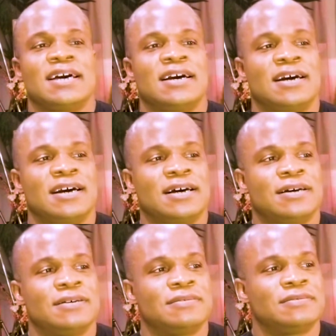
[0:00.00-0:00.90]

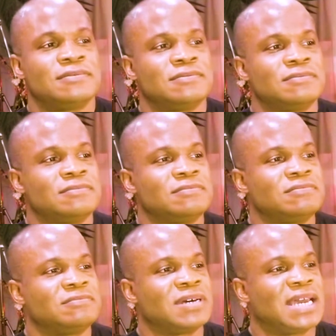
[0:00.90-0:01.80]

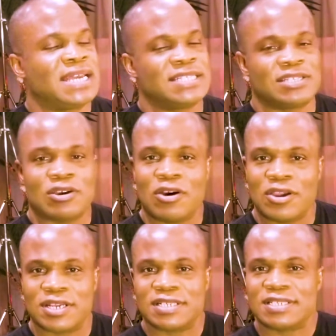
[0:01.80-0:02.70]
as an
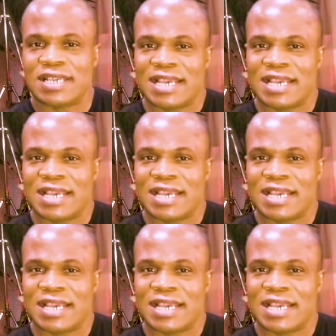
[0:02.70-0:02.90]
artist,